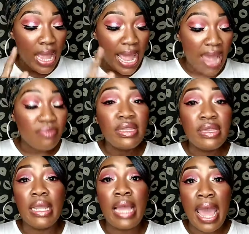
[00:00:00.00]

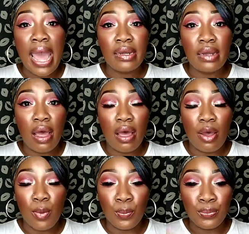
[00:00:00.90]
everything had
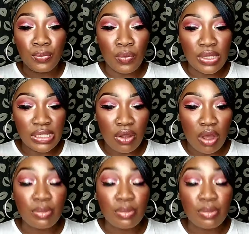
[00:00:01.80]
what is it called,